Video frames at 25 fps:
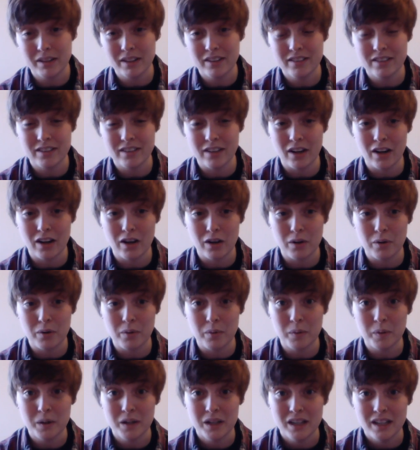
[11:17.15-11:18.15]

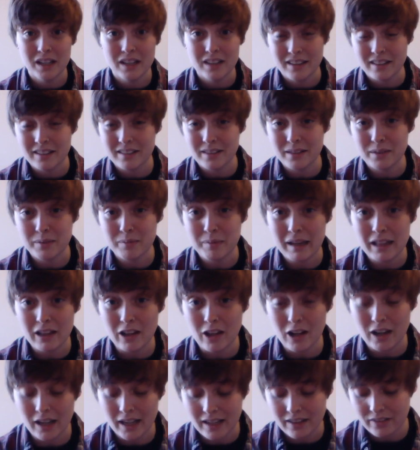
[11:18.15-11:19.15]
So this is my
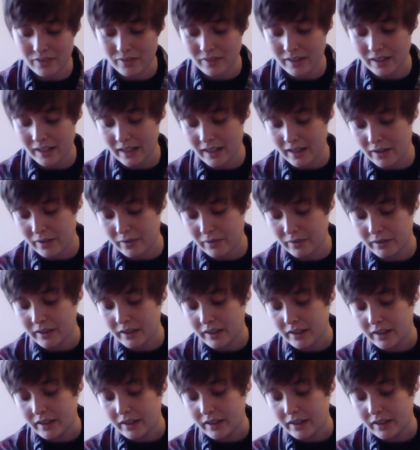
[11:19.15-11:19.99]
long ass video.